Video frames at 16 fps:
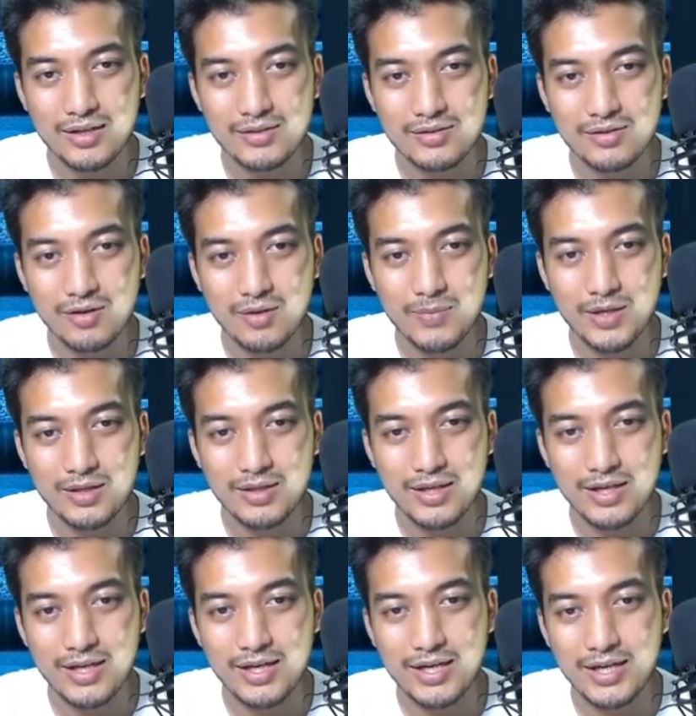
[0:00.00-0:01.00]
Sorry about
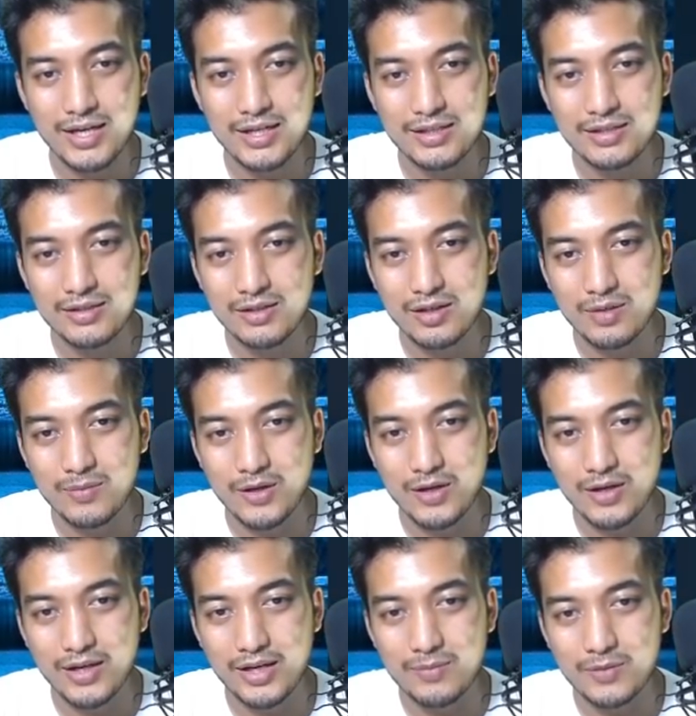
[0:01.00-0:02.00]
that. Come
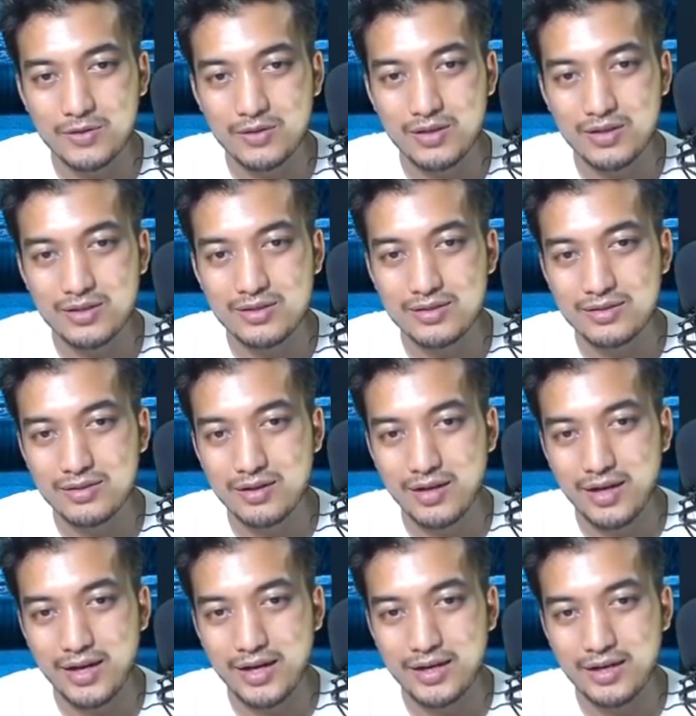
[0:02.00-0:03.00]
on, Anemoculus.
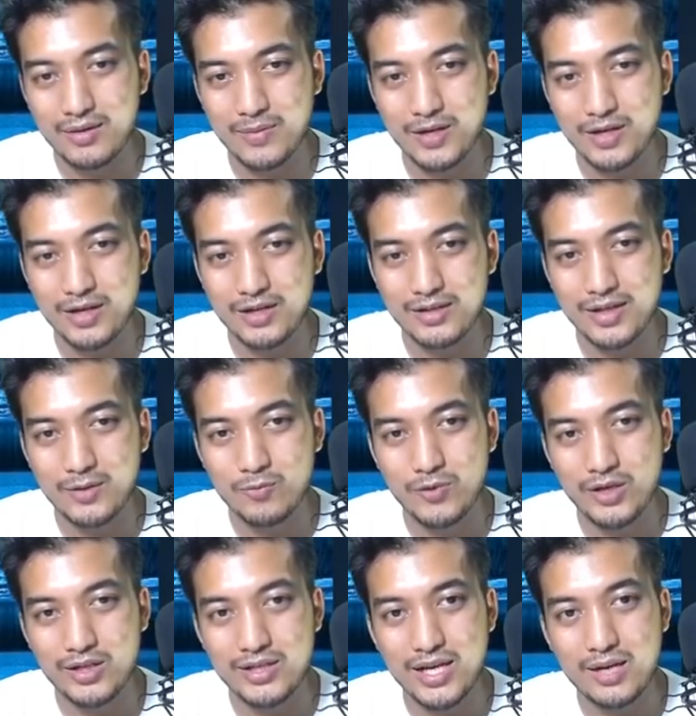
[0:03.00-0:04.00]
Okay, come on. That
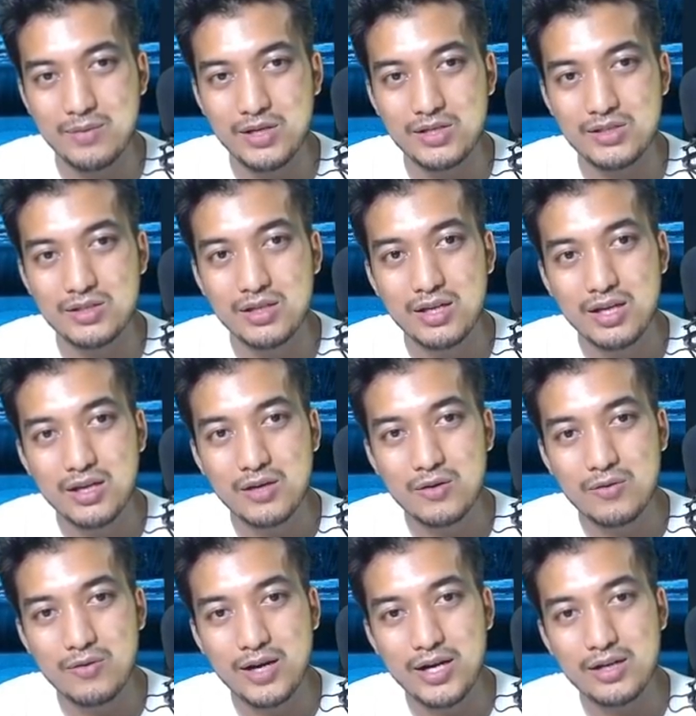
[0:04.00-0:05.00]
wind damage.
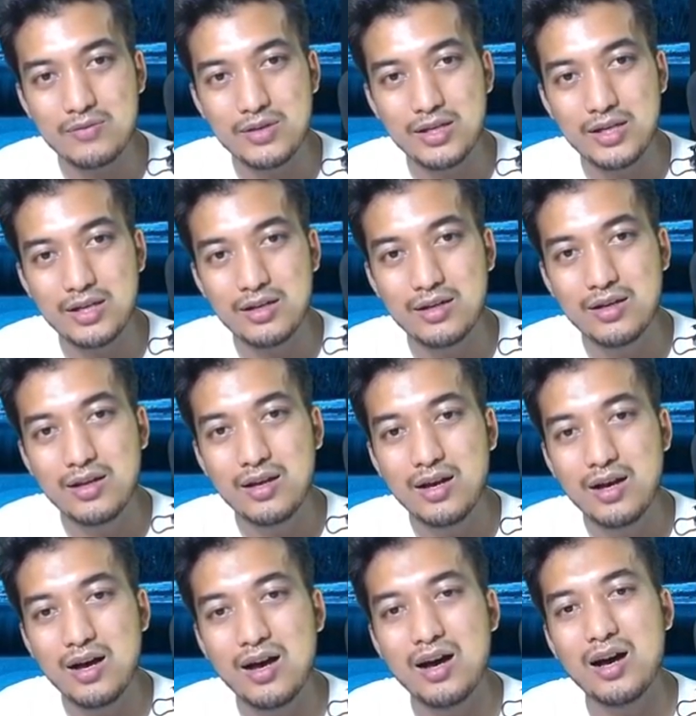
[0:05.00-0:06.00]
Right over there.
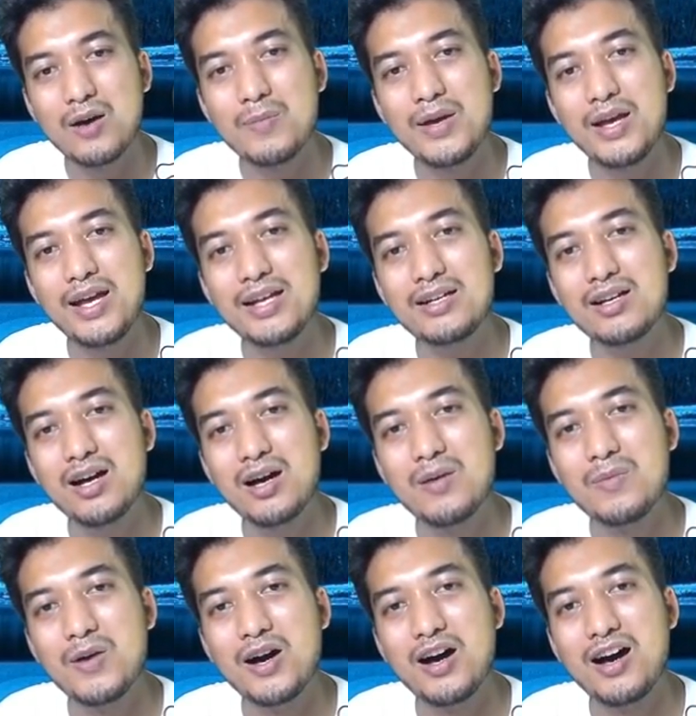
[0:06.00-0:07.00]
Oh man,
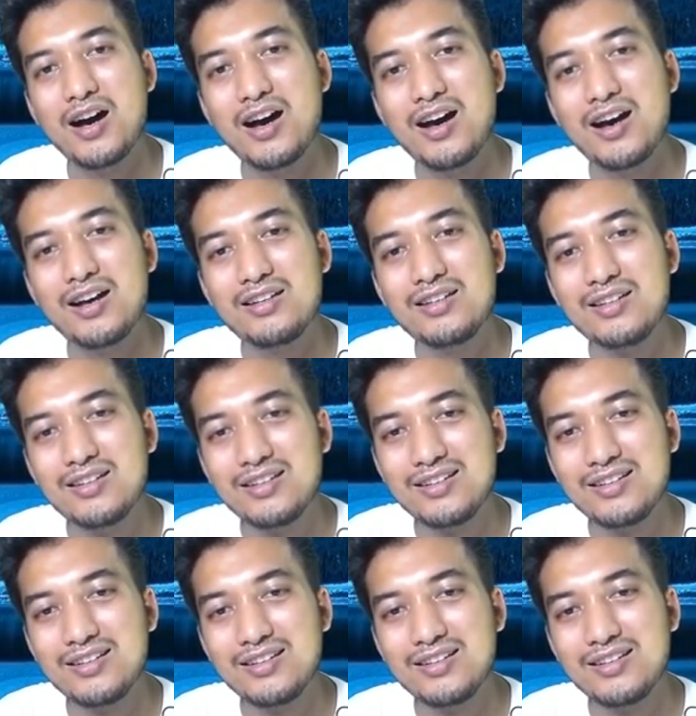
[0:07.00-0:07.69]
come on!